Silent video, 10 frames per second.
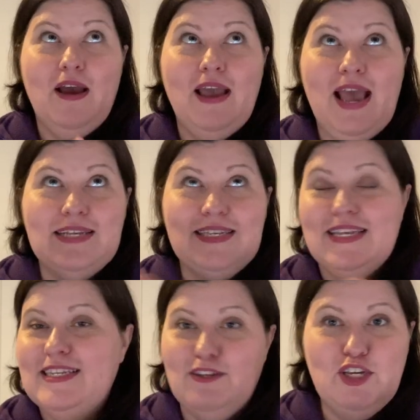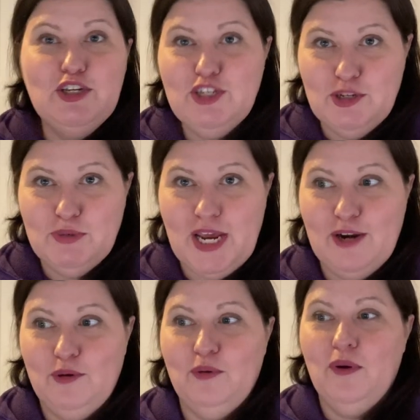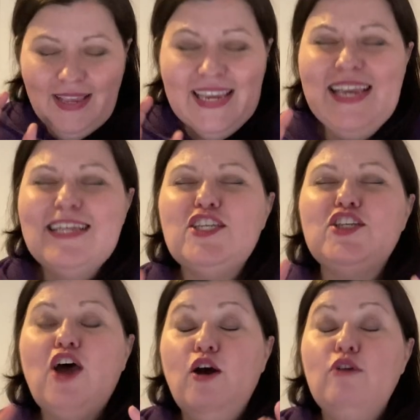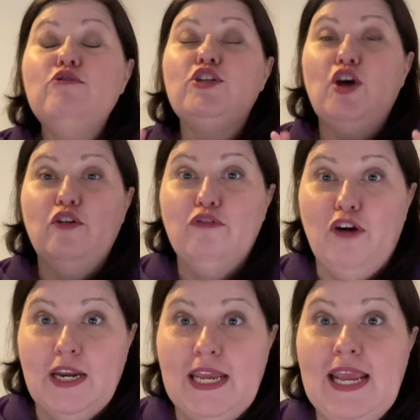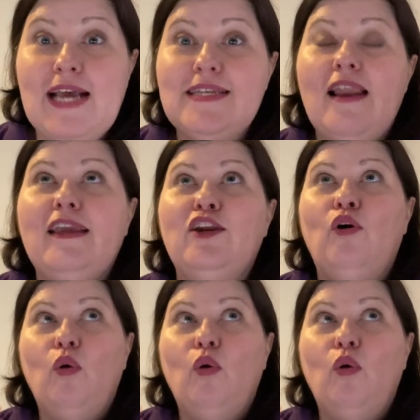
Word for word: has this youtube channel he is so so funny he has like an